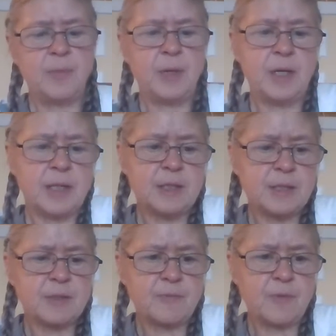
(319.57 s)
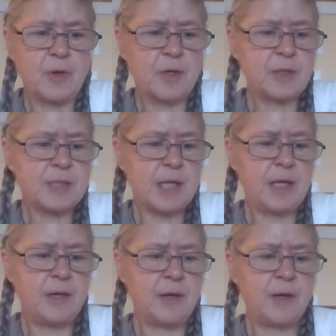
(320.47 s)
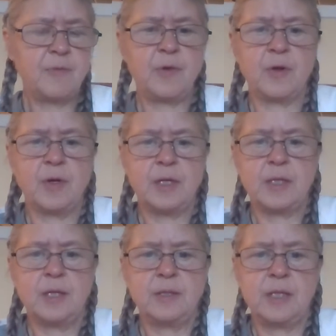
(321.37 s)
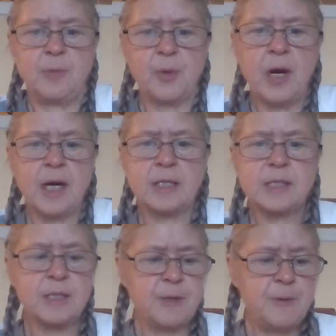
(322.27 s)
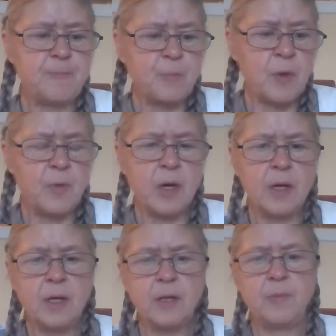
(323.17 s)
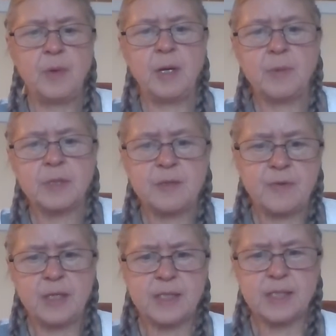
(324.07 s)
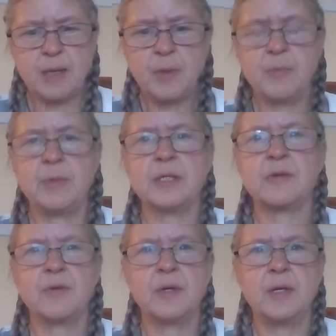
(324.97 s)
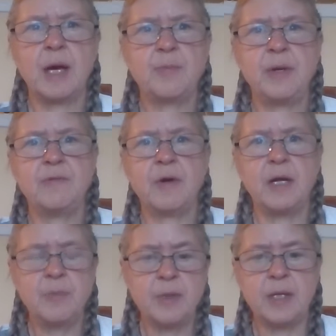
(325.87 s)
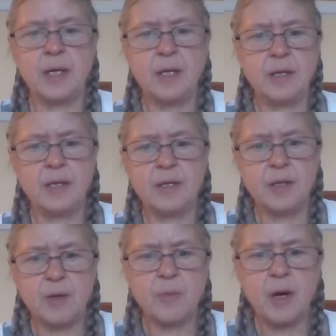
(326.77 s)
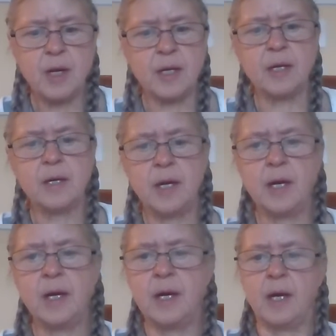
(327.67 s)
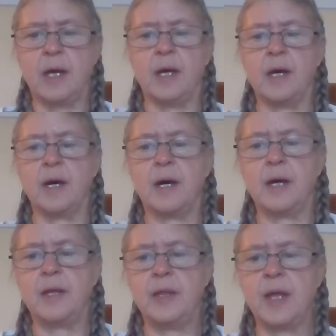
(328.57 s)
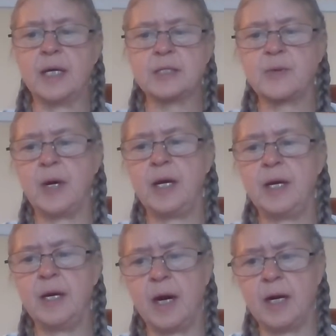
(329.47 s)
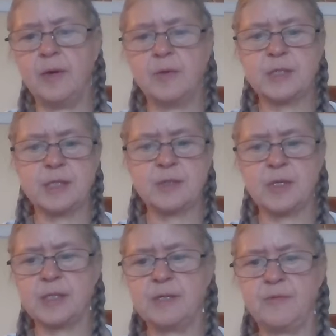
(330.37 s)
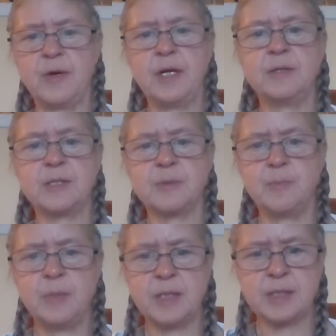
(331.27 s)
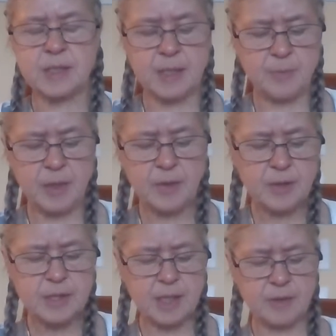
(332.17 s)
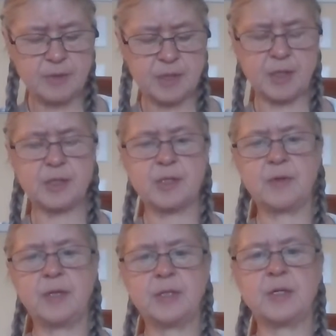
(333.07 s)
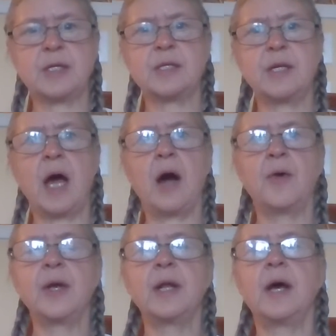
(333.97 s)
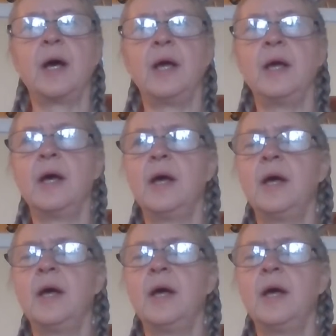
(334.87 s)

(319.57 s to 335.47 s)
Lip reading: because for say if you're depressed, where are you going to be able to find supplements for that B vitamin that you need in your body? And that's why I was interested in vitamins and minerals, and I was also interested in how can I